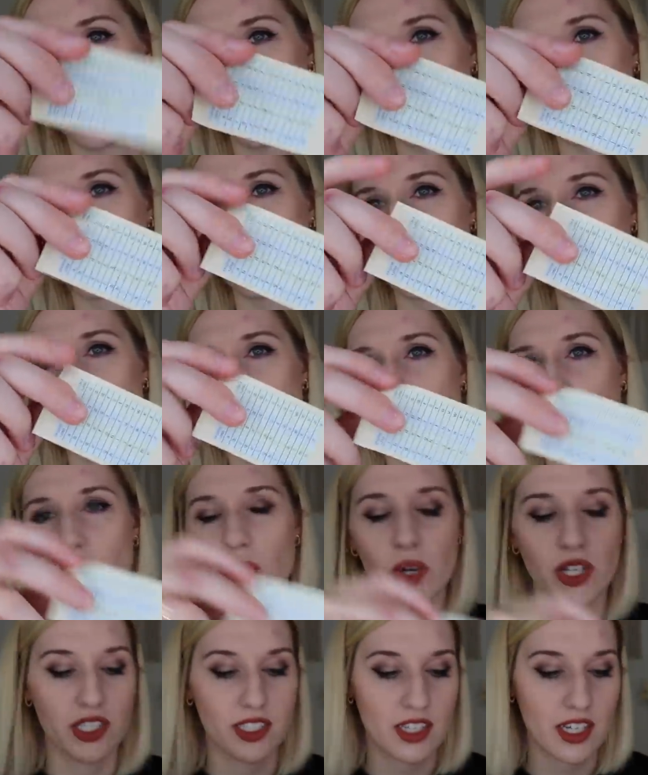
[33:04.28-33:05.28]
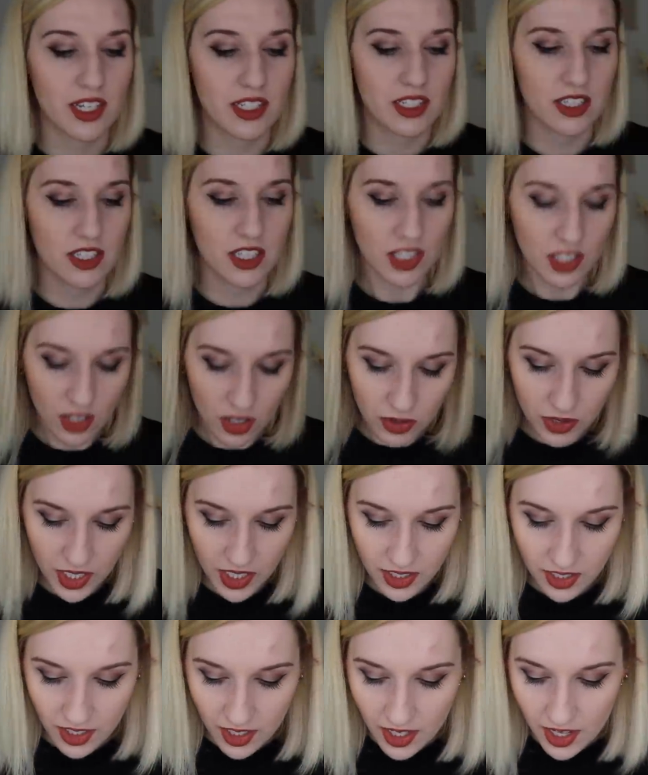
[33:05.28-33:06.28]
and you can use one side to decode
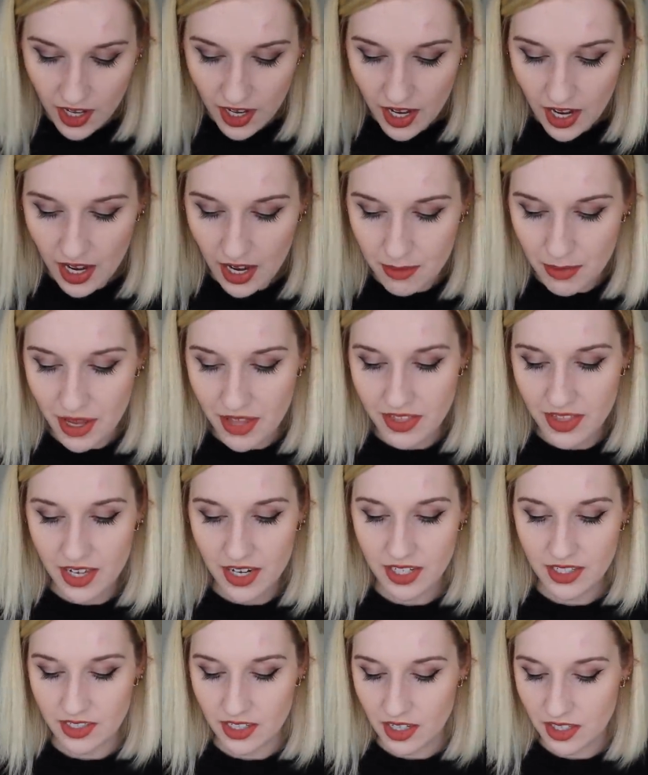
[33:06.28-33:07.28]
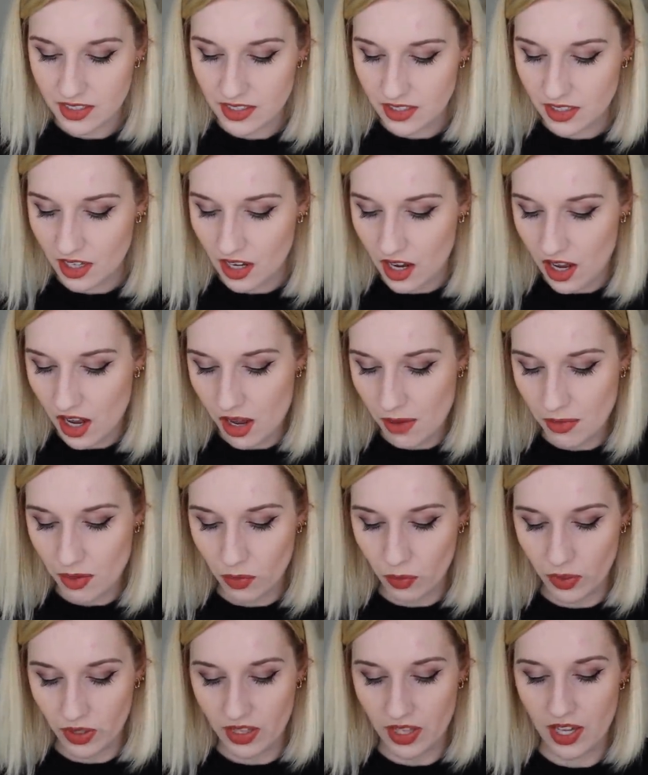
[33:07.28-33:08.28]
it. Um, and then it does come
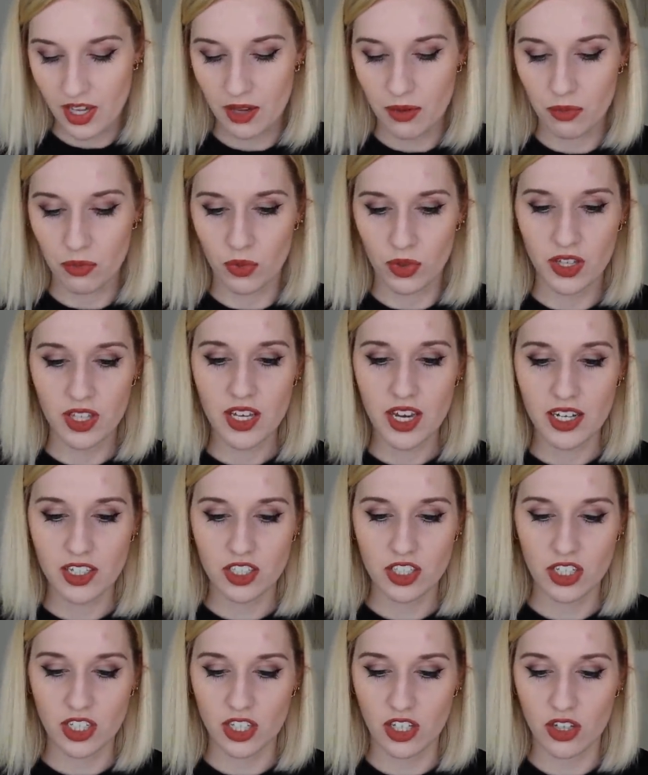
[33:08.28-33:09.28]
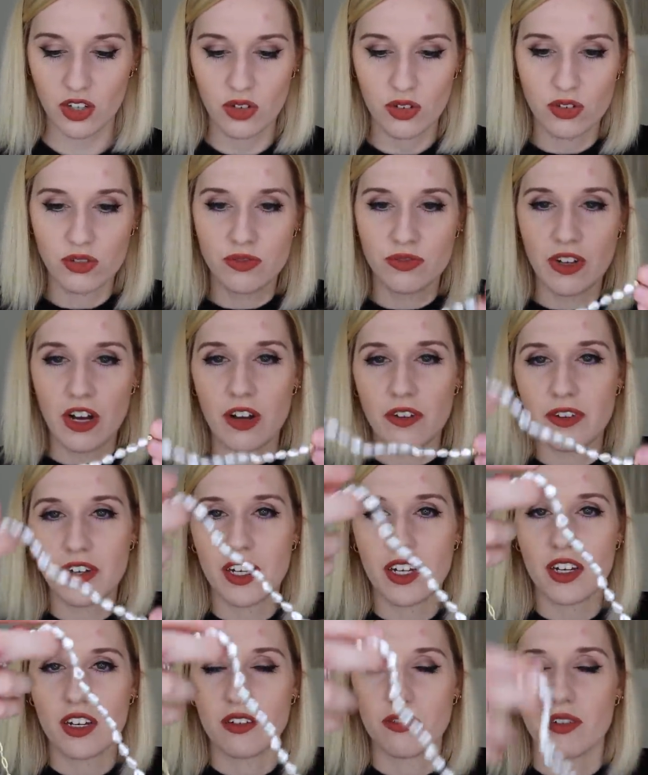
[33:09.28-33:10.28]
with a really actually cute
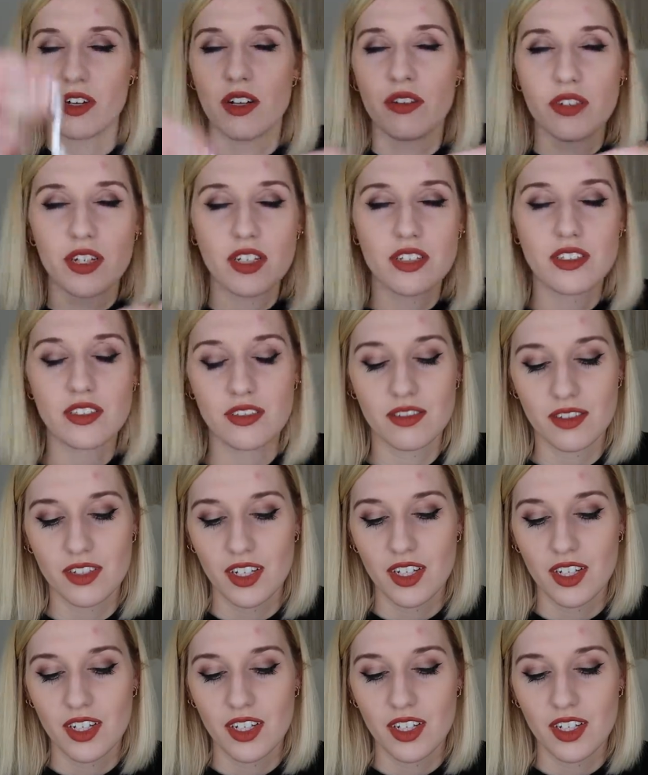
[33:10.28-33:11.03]
velvet, velvet,